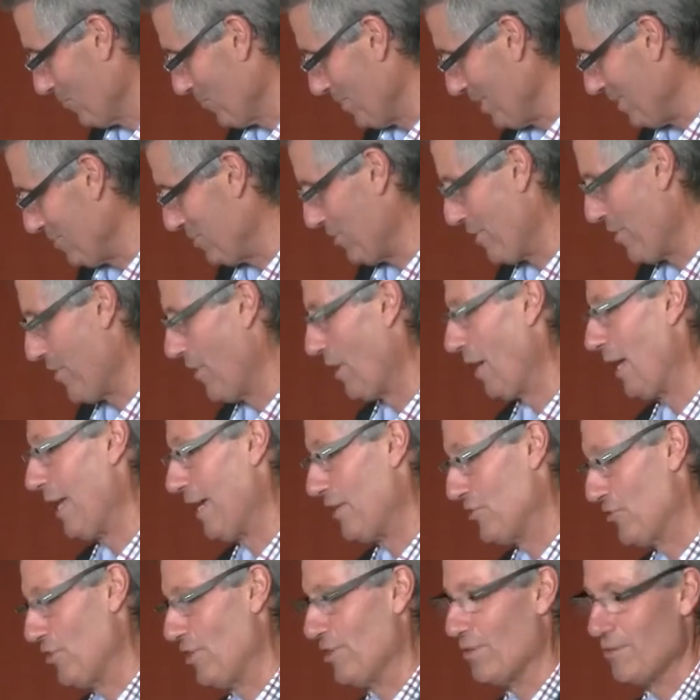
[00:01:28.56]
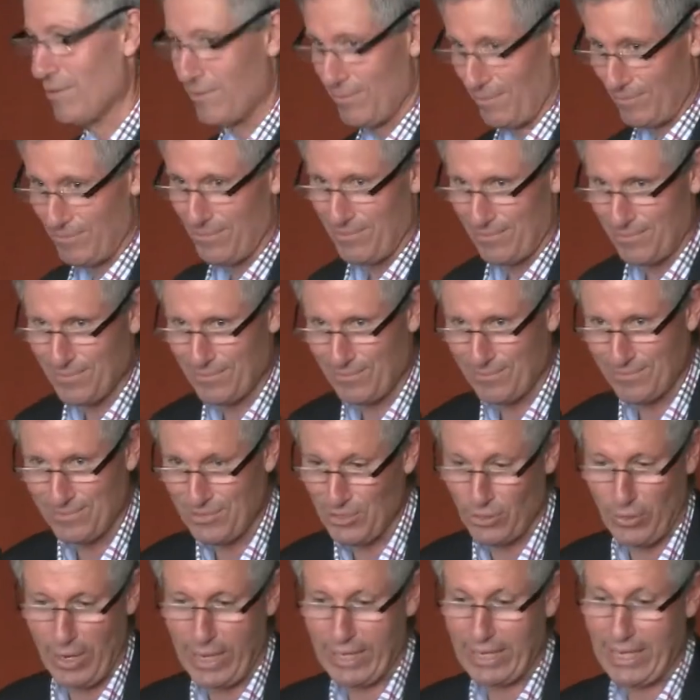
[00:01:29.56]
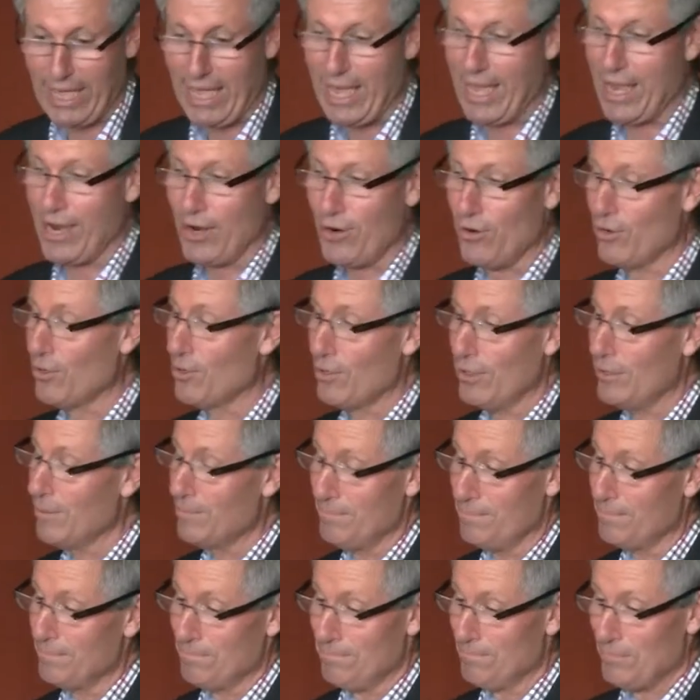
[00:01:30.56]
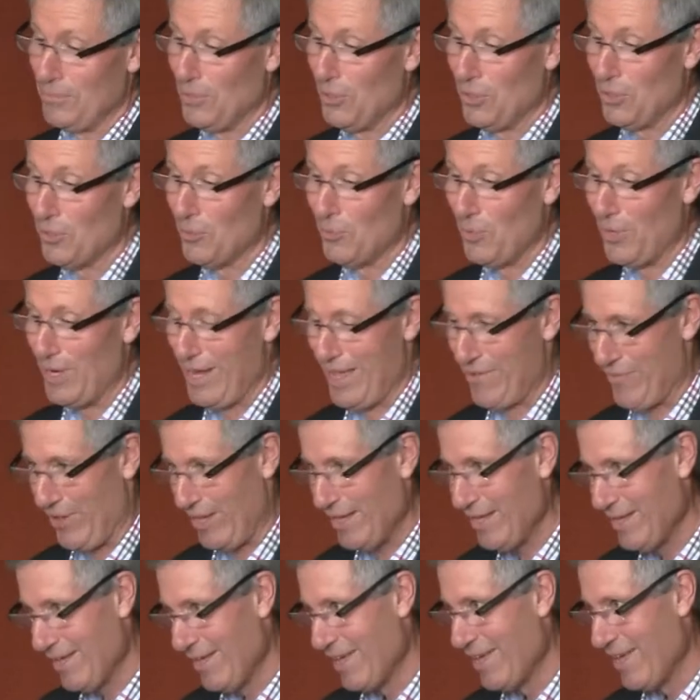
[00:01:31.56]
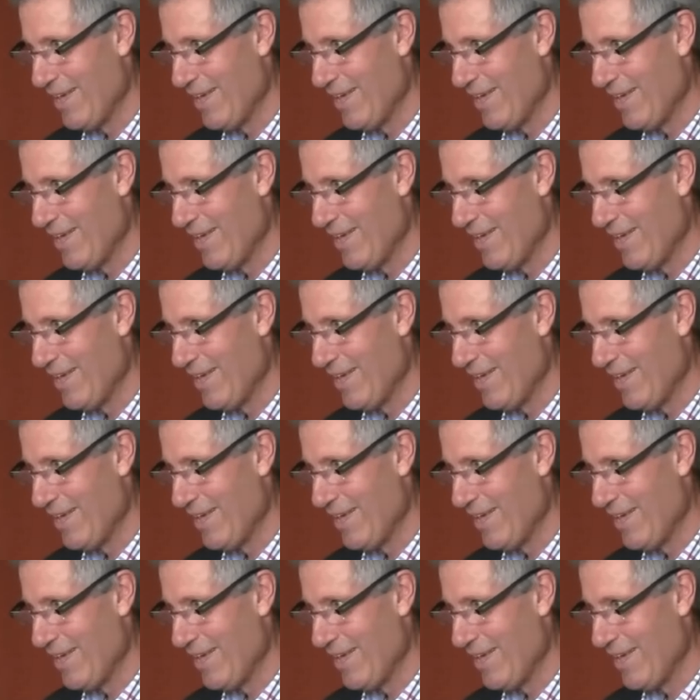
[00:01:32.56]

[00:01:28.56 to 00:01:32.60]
is there an election, do I care, or whatever,